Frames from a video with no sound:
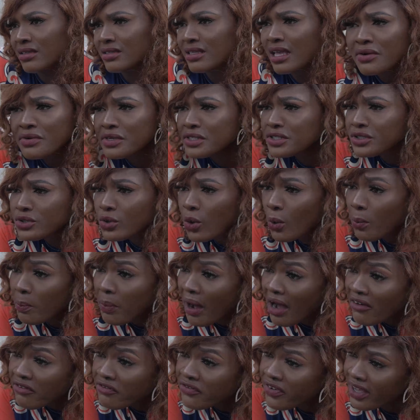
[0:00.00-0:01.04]
there is no
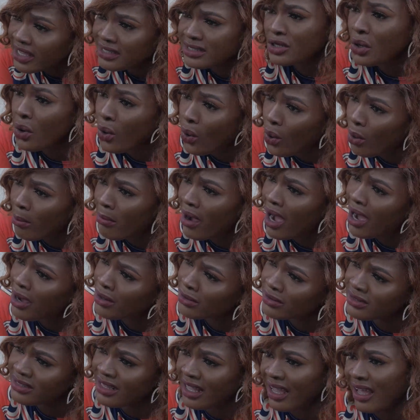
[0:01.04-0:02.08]
perfect home
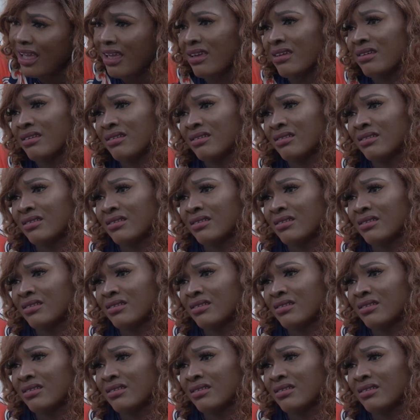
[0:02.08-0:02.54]
out there.